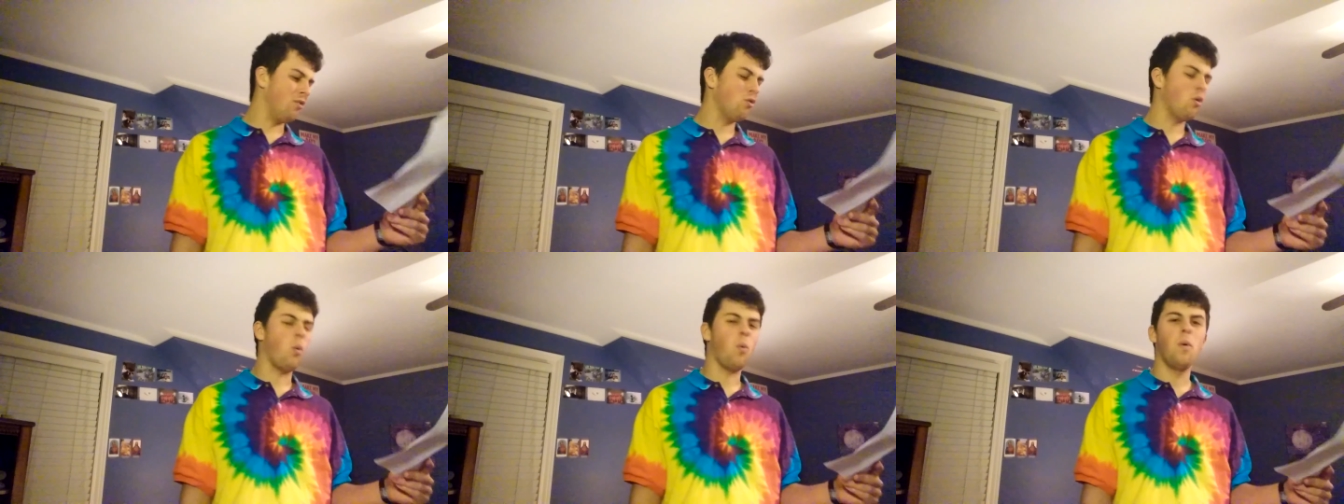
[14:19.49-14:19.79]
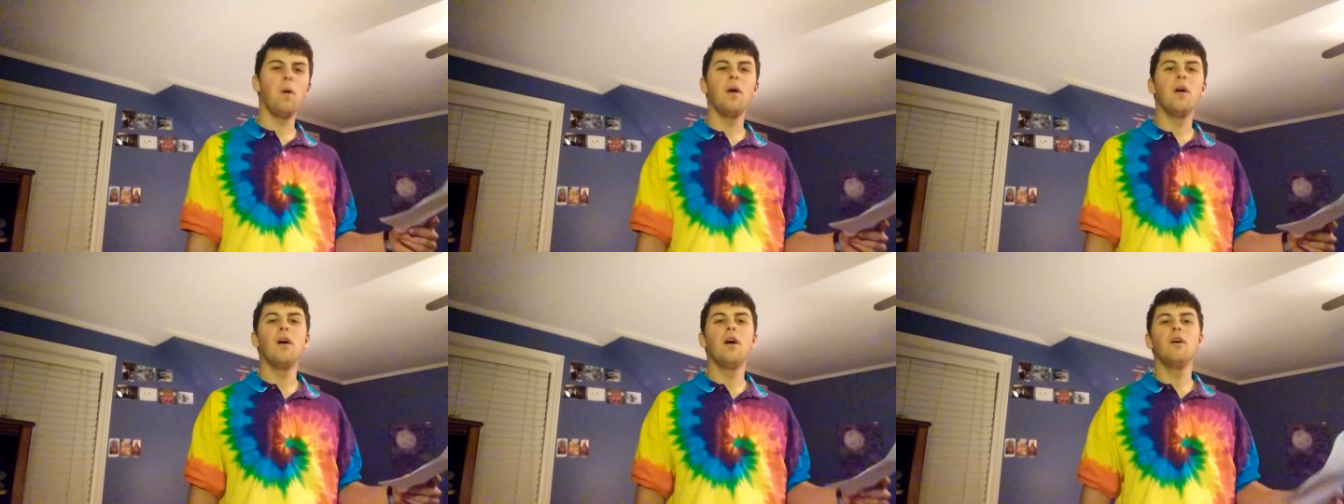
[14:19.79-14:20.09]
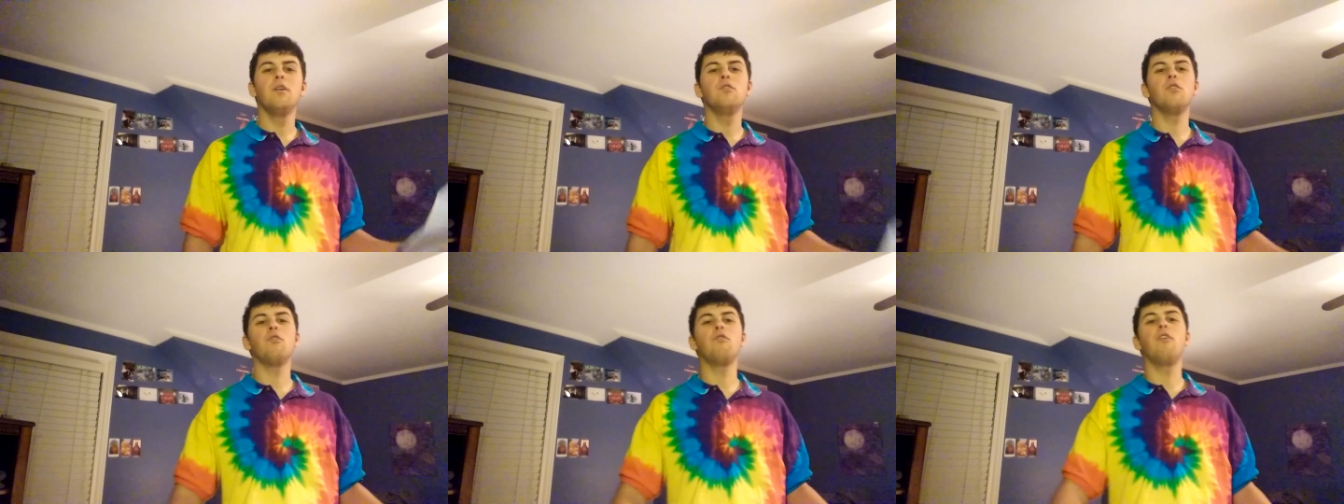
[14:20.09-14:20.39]
So
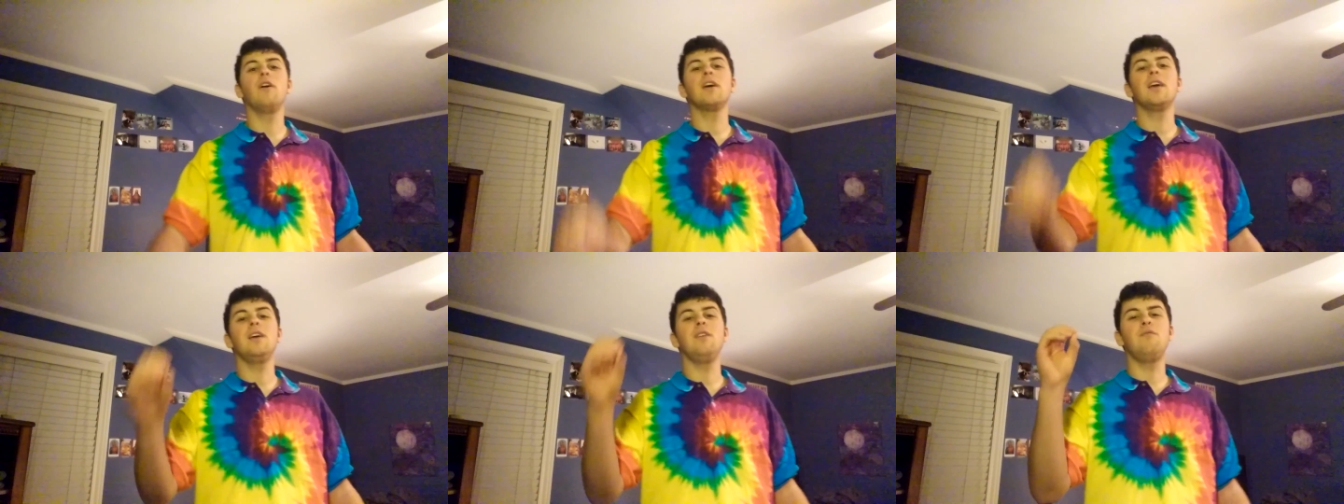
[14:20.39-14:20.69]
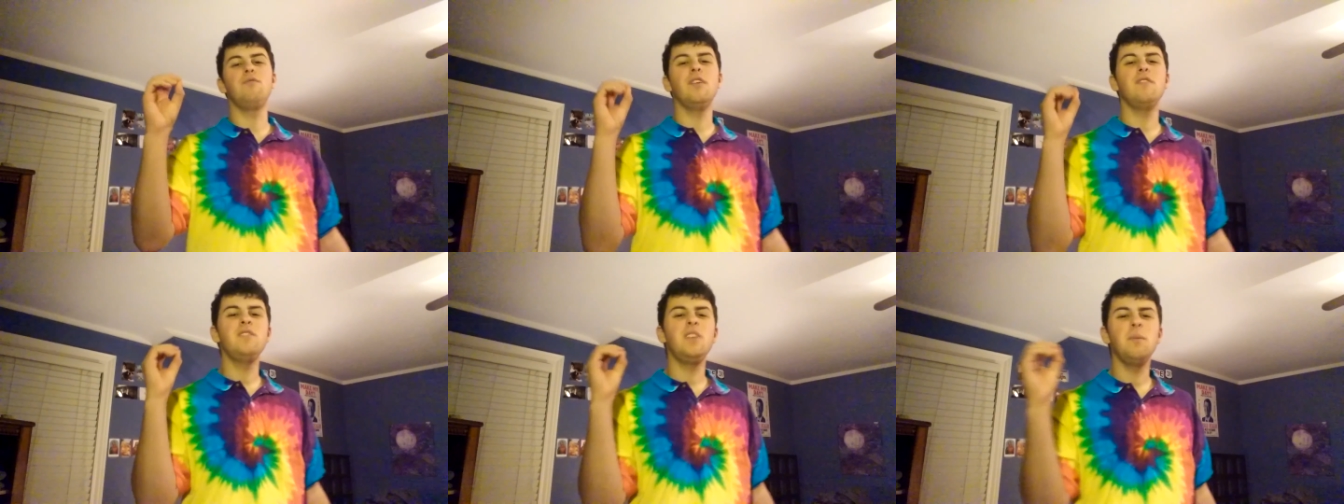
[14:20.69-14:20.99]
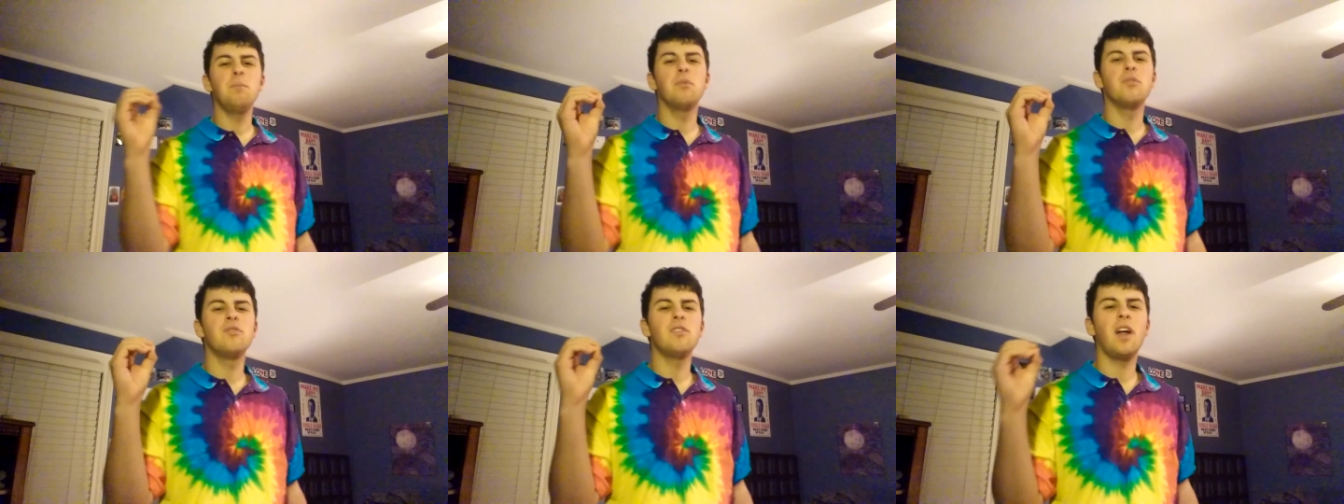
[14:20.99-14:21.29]
so fucking
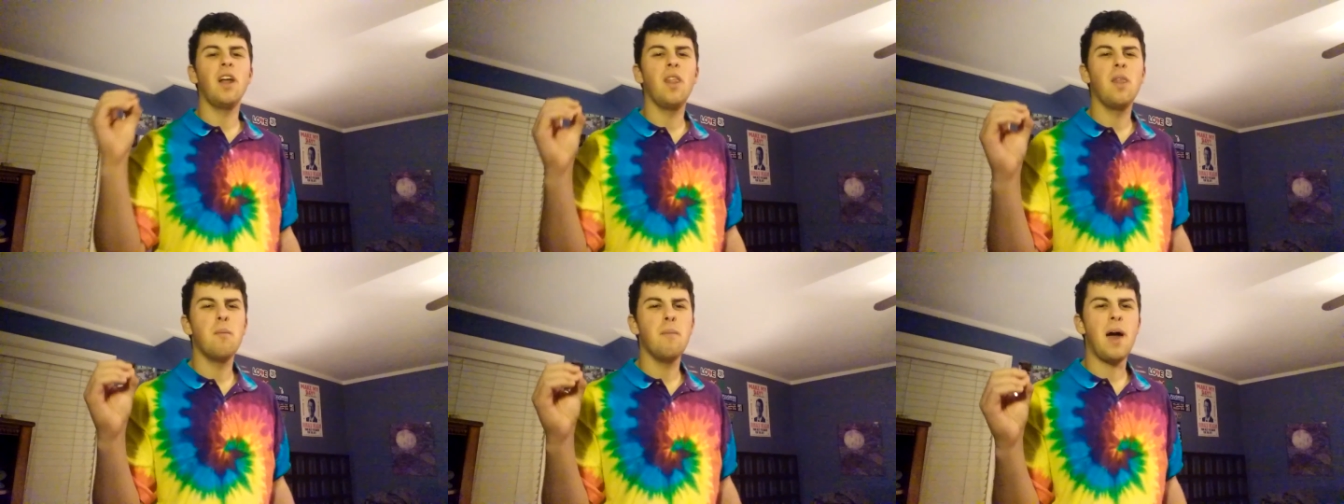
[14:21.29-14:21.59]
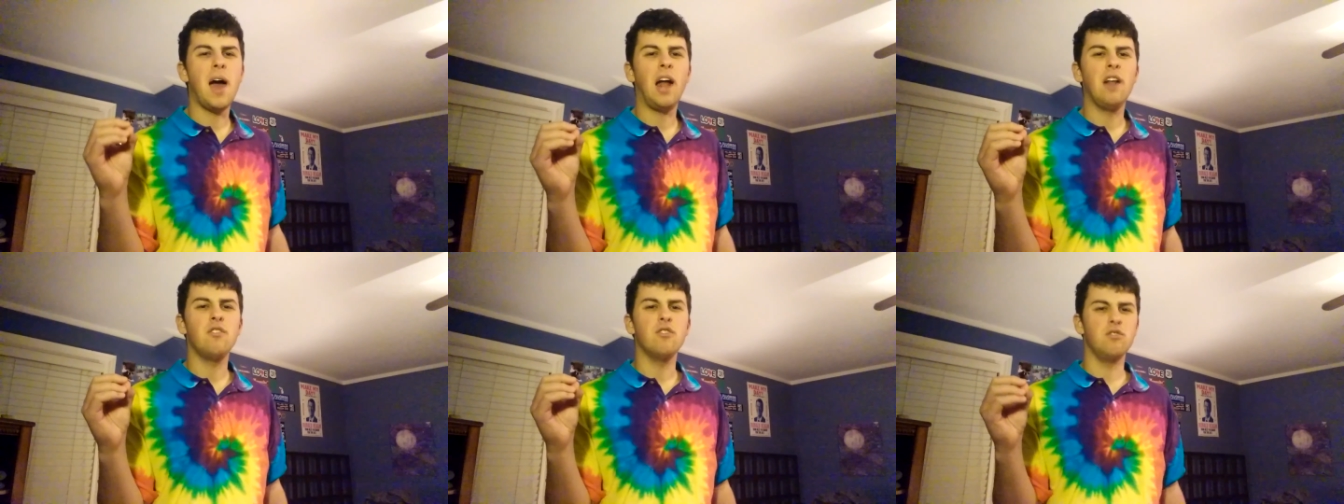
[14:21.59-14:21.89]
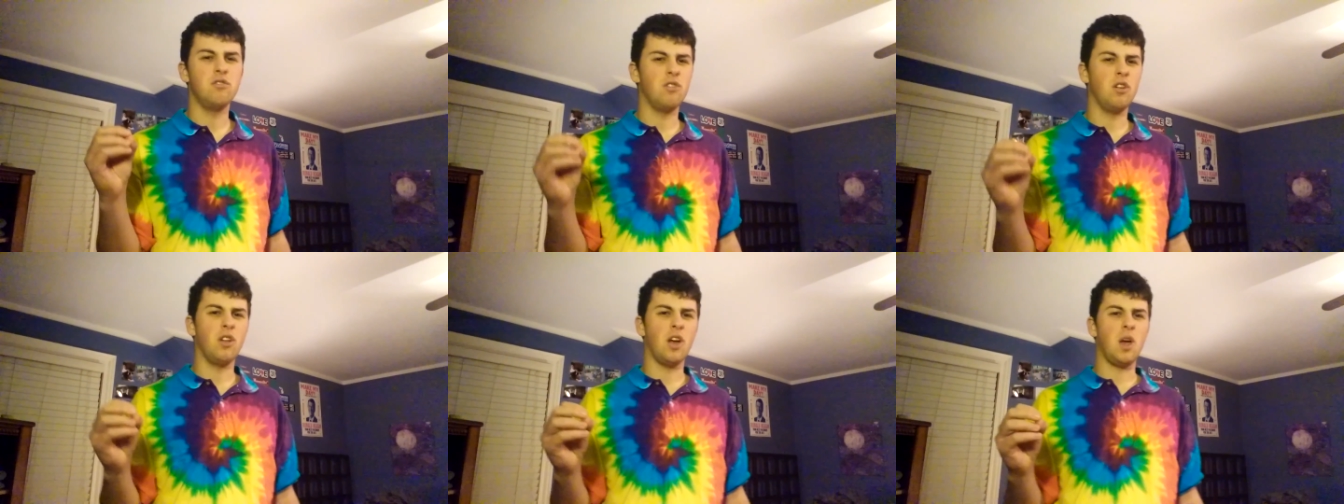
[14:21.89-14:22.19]
fifty percent of the
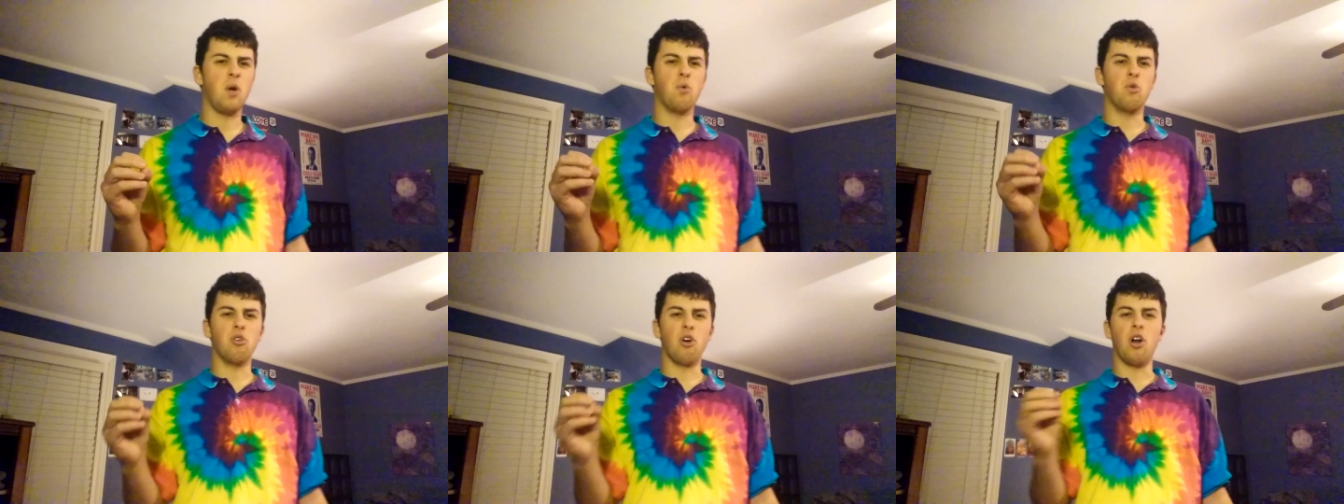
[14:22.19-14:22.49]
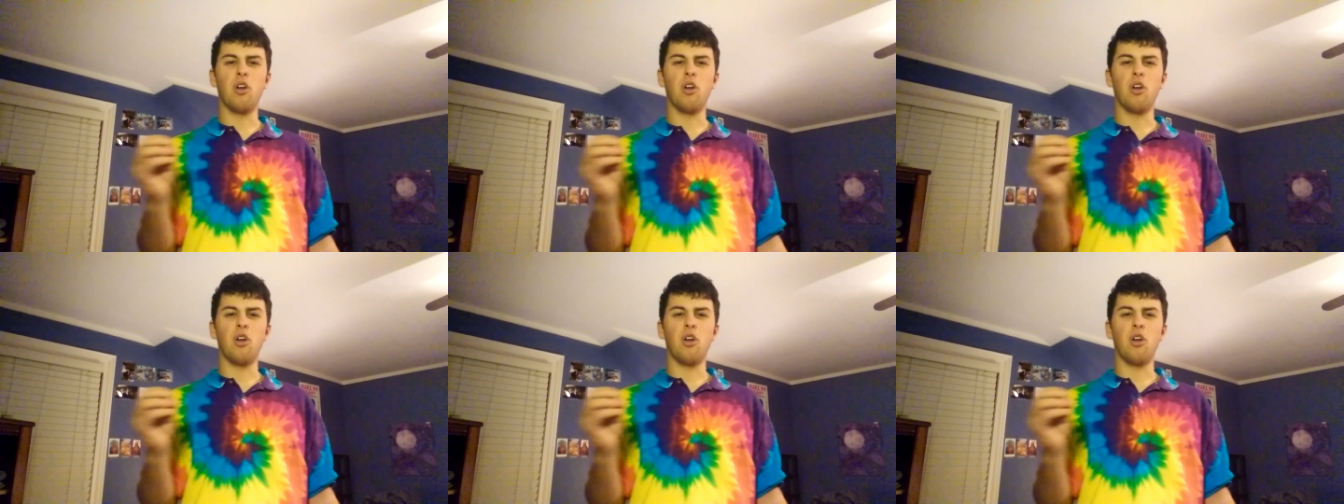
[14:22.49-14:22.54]
matches tonight were